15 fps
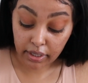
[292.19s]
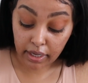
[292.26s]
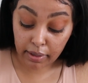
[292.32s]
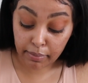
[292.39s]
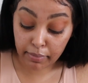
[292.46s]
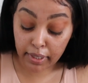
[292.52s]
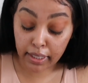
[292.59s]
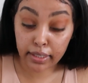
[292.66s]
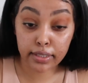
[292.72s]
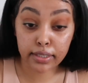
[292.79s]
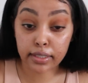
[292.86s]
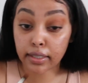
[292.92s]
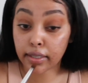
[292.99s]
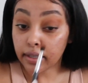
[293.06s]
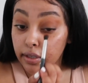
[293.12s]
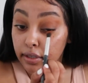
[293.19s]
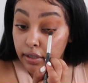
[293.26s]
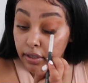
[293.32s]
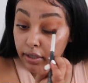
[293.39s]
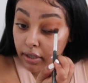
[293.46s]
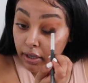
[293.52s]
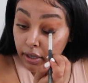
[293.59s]
amazing
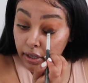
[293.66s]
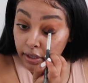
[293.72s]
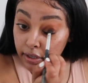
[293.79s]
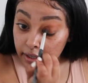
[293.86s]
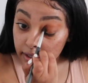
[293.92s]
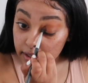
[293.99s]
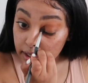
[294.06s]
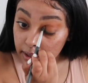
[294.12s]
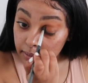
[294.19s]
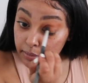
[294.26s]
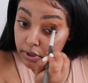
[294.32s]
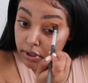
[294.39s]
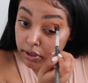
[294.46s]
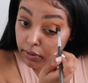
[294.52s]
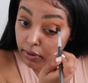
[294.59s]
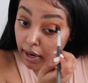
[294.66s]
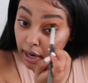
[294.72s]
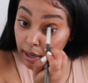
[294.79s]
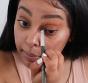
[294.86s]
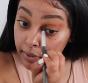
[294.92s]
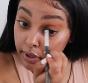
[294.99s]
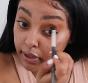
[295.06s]
artist, and I'm so
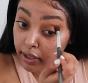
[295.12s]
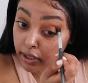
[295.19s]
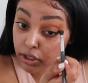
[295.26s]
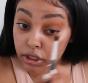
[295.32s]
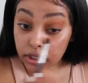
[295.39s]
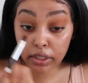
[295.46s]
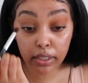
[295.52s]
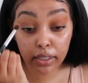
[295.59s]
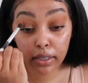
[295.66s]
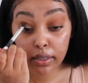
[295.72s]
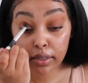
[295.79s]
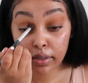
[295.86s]
happy that she